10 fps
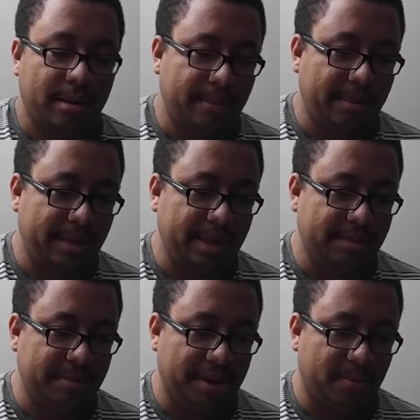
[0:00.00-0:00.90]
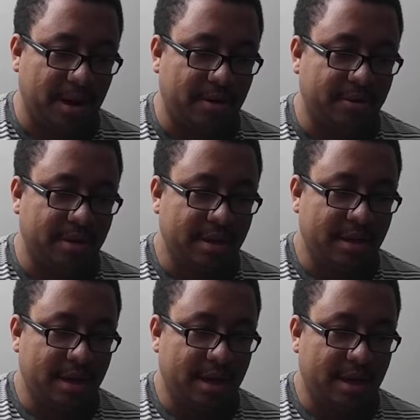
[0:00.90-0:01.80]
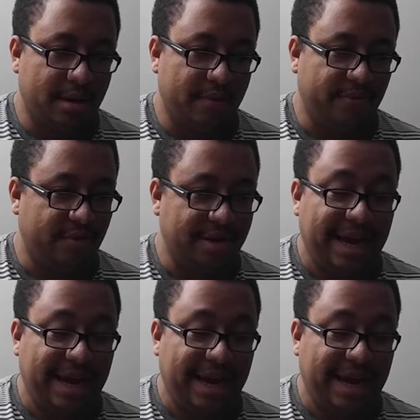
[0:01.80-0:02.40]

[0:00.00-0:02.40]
I mean, he's been around for